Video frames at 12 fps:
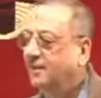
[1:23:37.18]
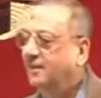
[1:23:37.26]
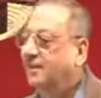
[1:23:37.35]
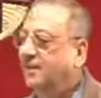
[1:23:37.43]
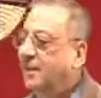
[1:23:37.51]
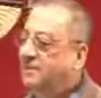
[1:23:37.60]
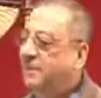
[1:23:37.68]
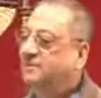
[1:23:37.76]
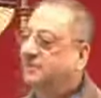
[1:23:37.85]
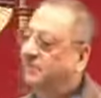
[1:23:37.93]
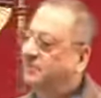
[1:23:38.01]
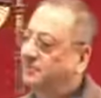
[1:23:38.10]
am I
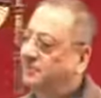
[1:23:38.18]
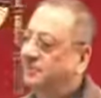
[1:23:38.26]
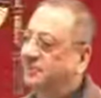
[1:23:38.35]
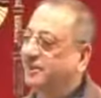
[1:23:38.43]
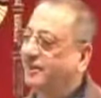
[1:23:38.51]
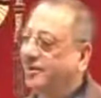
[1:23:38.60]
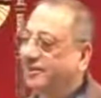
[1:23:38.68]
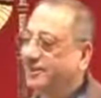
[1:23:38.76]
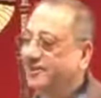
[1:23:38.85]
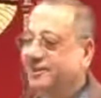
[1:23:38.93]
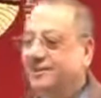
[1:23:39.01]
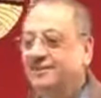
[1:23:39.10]
supposed to say all these
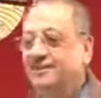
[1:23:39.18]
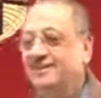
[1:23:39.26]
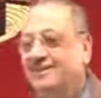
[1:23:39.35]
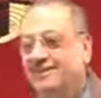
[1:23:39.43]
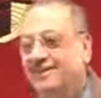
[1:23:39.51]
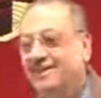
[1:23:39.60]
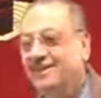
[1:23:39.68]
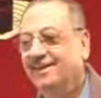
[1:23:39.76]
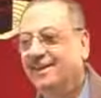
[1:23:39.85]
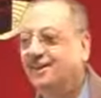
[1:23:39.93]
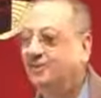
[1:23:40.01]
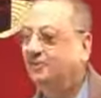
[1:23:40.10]
things?
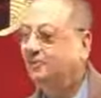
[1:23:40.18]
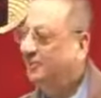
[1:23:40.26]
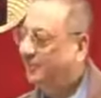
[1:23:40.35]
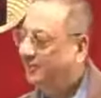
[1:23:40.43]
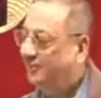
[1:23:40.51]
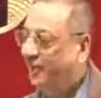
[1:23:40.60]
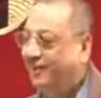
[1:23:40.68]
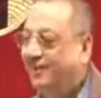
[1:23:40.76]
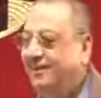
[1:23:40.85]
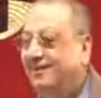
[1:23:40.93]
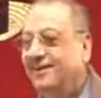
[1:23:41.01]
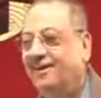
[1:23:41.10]
And you will sit quietly in
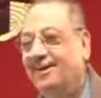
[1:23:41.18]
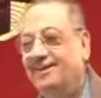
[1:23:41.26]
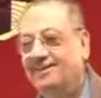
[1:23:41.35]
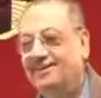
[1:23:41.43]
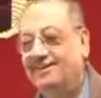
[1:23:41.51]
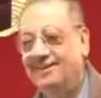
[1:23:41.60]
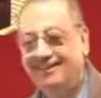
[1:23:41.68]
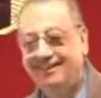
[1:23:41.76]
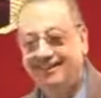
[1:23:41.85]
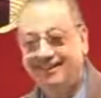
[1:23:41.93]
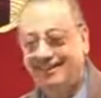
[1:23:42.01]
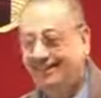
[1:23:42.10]
the class?
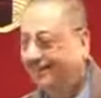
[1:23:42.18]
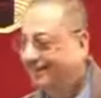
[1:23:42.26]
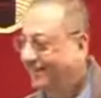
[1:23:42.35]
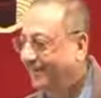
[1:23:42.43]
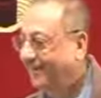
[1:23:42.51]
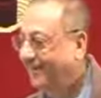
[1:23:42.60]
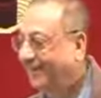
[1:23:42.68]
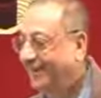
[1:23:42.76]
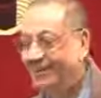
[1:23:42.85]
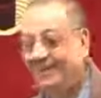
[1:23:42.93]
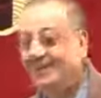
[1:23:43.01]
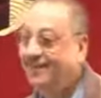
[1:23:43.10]

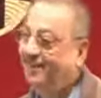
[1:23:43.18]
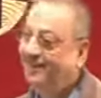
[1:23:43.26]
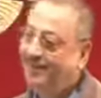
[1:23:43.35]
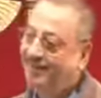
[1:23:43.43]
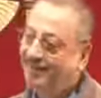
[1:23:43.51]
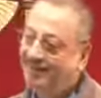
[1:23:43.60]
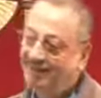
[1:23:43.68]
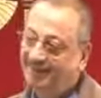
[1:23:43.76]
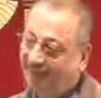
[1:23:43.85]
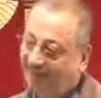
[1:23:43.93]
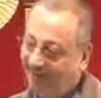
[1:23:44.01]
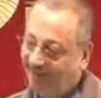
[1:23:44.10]
That's not
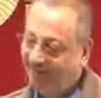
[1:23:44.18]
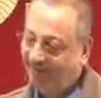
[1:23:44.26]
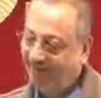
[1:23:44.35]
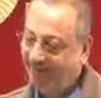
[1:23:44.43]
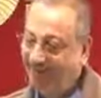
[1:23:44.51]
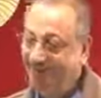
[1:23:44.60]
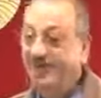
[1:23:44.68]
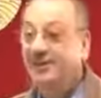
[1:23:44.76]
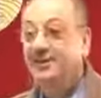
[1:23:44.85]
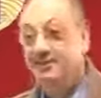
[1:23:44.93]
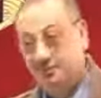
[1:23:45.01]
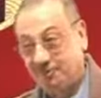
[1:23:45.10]
fair. You
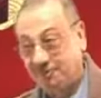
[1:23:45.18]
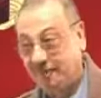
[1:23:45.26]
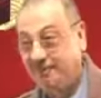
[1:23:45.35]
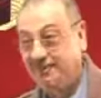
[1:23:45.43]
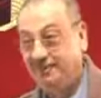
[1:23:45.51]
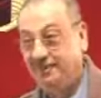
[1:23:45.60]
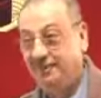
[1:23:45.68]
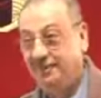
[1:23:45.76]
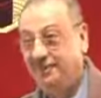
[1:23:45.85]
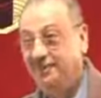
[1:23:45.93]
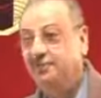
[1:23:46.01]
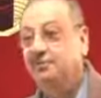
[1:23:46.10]
should participate.
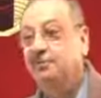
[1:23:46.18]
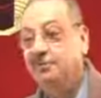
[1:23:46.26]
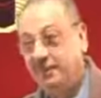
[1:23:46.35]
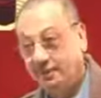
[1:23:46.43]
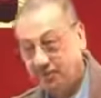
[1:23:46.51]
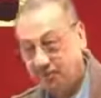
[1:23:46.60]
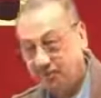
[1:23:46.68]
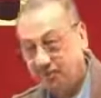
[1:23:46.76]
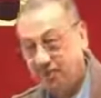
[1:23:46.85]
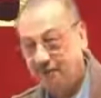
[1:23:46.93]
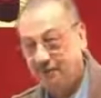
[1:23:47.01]
It will make you strong.